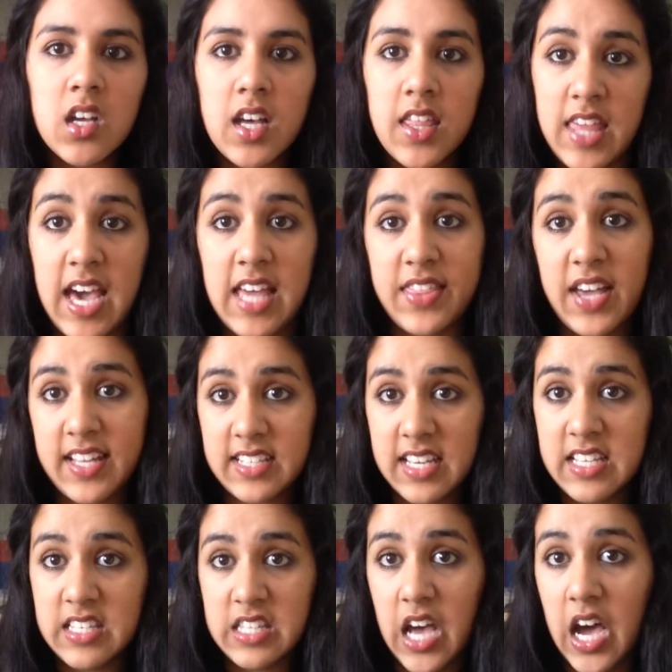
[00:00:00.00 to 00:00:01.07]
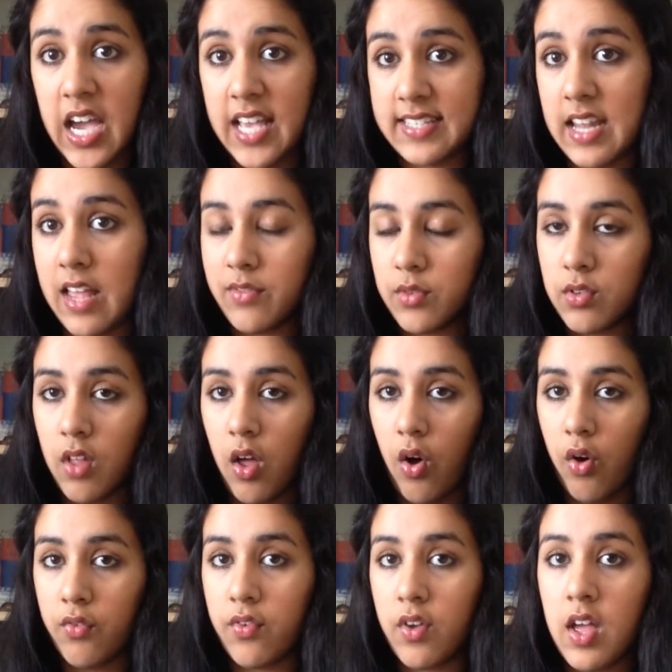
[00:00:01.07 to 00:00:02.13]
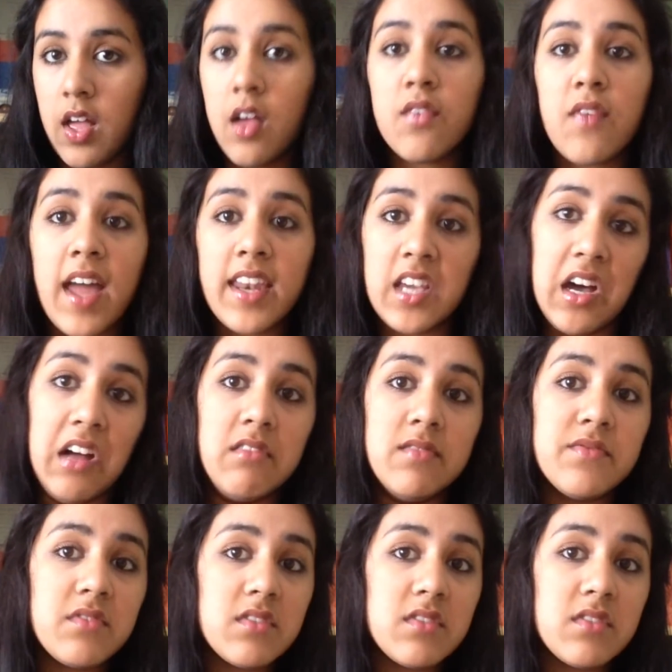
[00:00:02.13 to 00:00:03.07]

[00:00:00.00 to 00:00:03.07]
That is the highest level of fangirl.